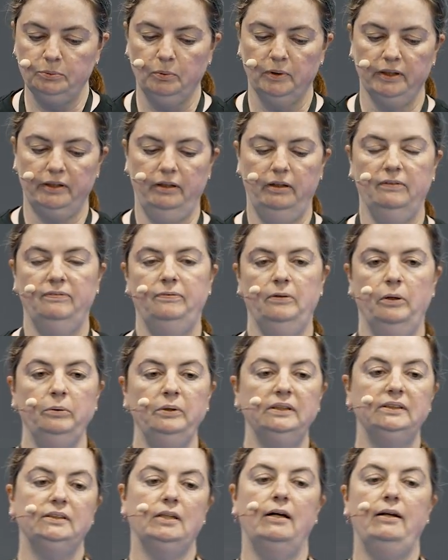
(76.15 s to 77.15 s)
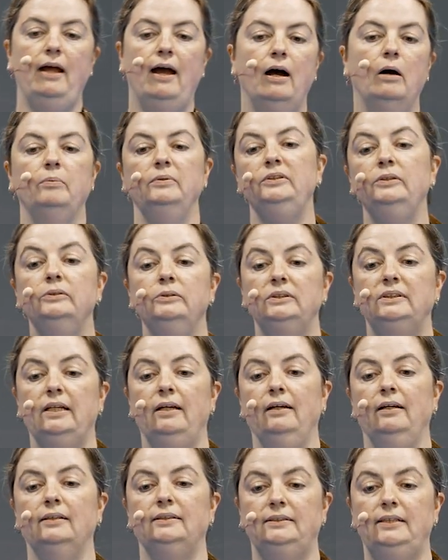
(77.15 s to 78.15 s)
We're going to focus on how
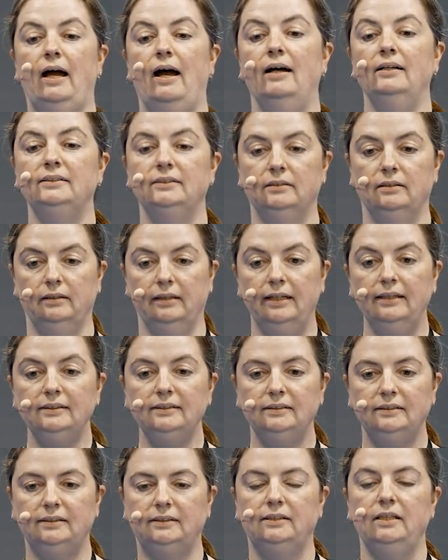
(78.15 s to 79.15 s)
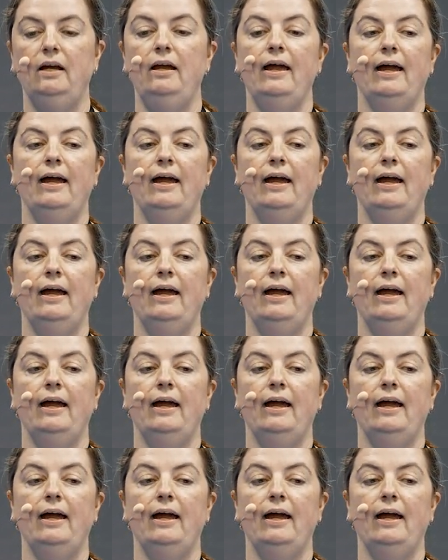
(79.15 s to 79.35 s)
using task lists